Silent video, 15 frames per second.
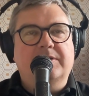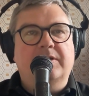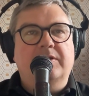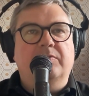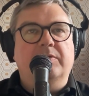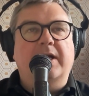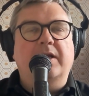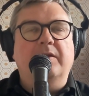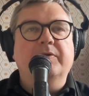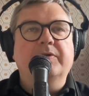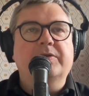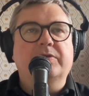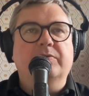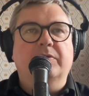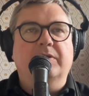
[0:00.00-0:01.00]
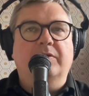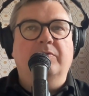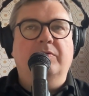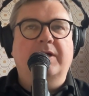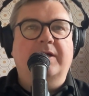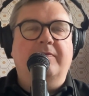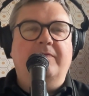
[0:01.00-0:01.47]
elements. So
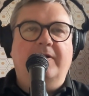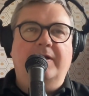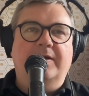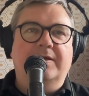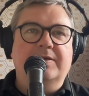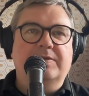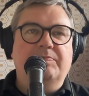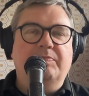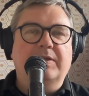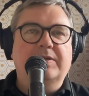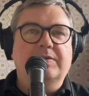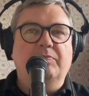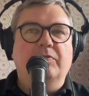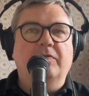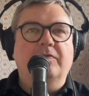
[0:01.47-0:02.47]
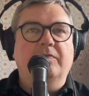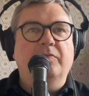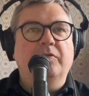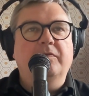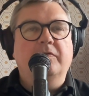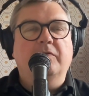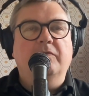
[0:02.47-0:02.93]
get the finance piece
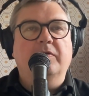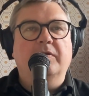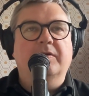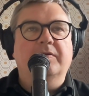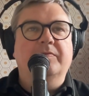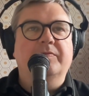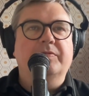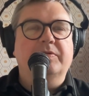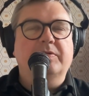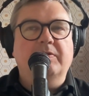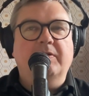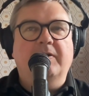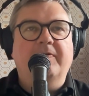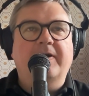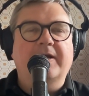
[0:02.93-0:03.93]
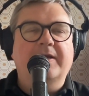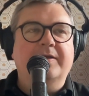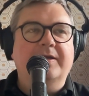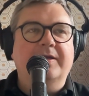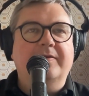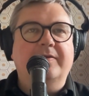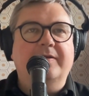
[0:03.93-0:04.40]
moved over, validate
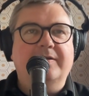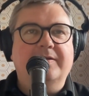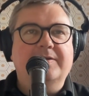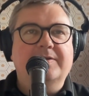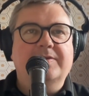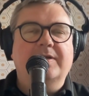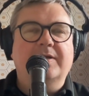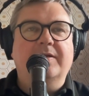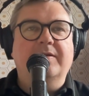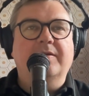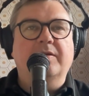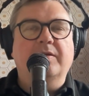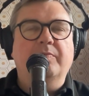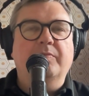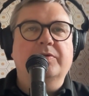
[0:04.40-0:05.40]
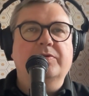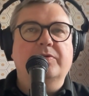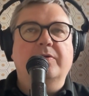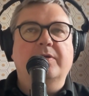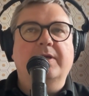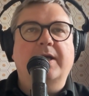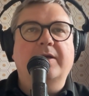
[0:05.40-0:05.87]
that's the numbers all
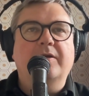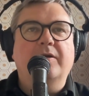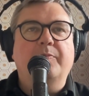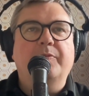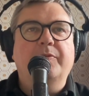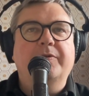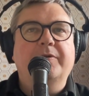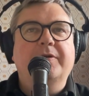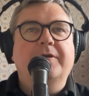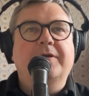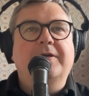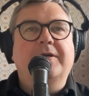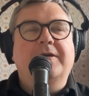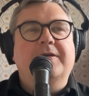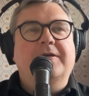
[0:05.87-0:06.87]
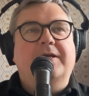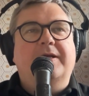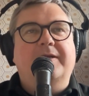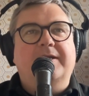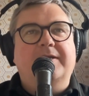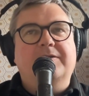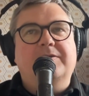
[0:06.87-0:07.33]
line up, and
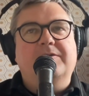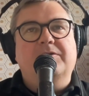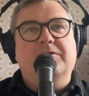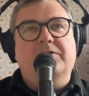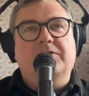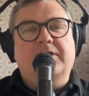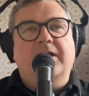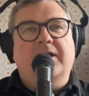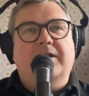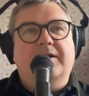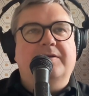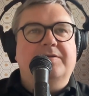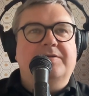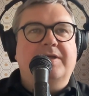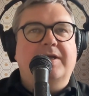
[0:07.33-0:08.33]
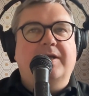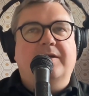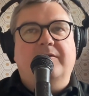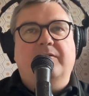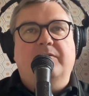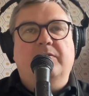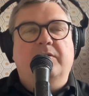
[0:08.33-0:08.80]
then take
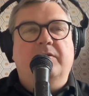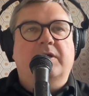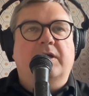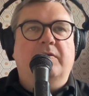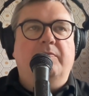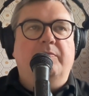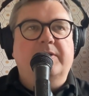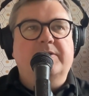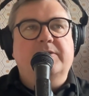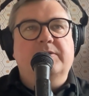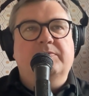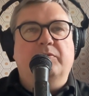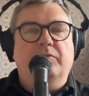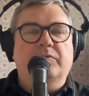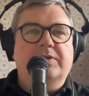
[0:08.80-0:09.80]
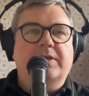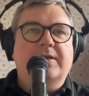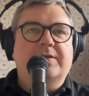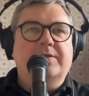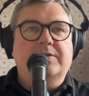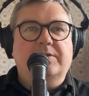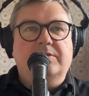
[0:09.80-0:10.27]
the kind of business
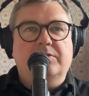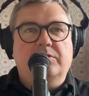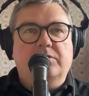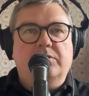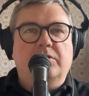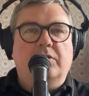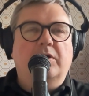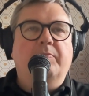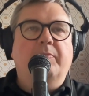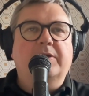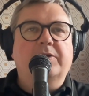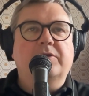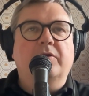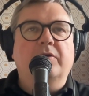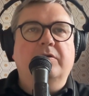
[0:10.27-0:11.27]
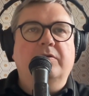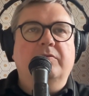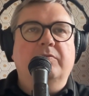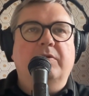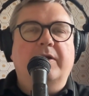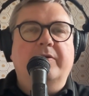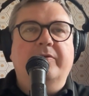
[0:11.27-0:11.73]
process chunk by chunk
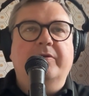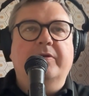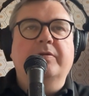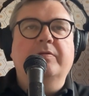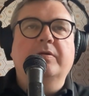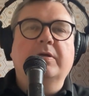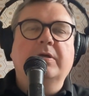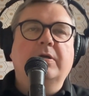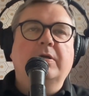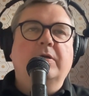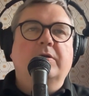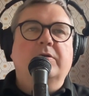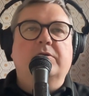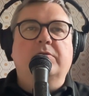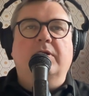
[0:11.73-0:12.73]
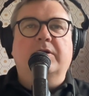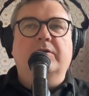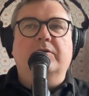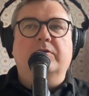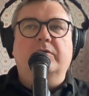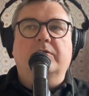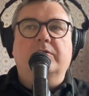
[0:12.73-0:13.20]
rather than trying to
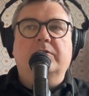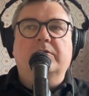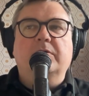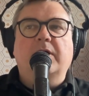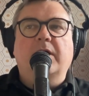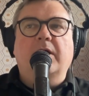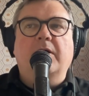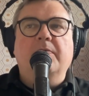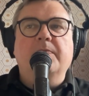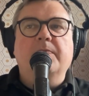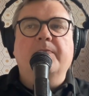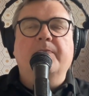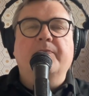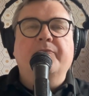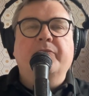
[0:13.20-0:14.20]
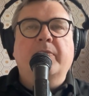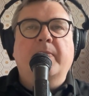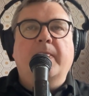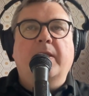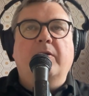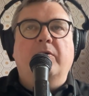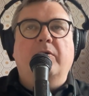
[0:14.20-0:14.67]
do it
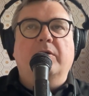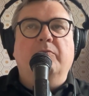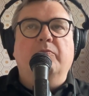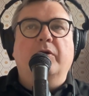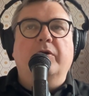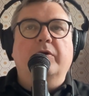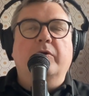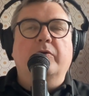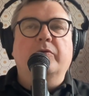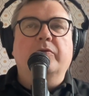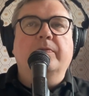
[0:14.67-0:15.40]
all in one go.